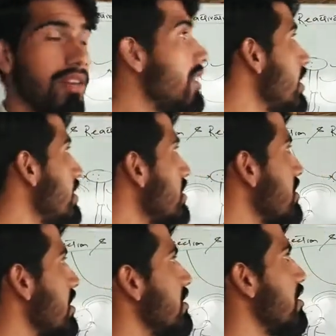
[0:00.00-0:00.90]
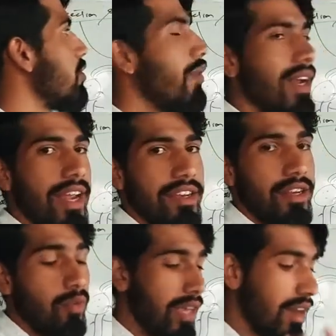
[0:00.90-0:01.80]
COVID-19, we cannot say that
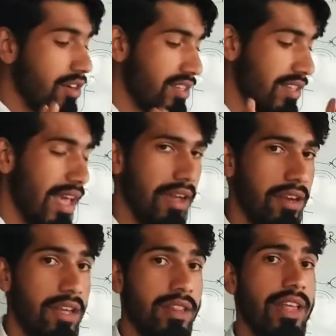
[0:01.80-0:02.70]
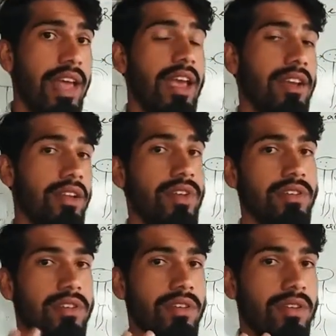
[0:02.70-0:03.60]
the reactivation
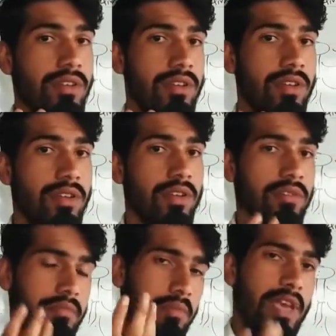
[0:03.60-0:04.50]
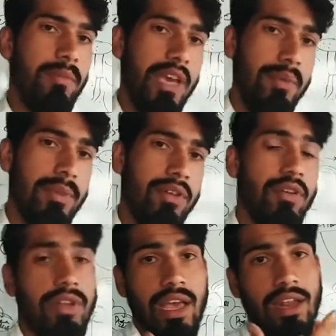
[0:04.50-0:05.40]
maybe happen or the reactivation
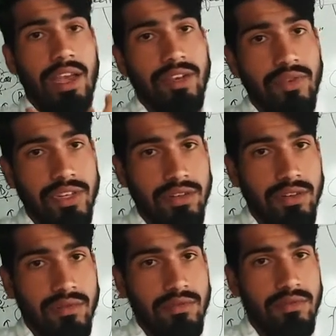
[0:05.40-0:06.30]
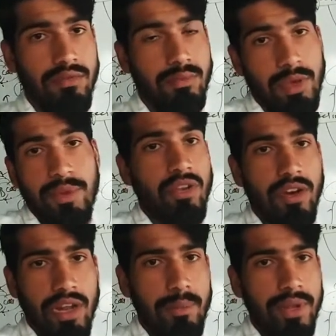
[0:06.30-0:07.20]
maybe not happen. We cannot
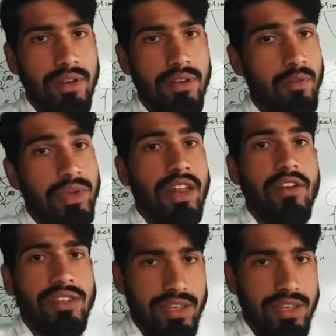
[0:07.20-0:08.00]
say yet.